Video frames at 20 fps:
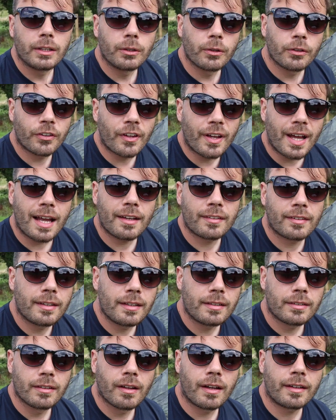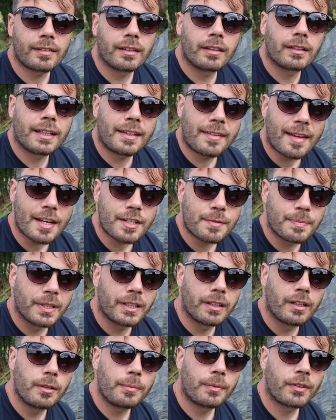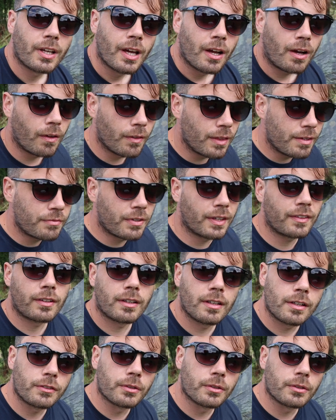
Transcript: It also has these nice little attachment loops on the fronts of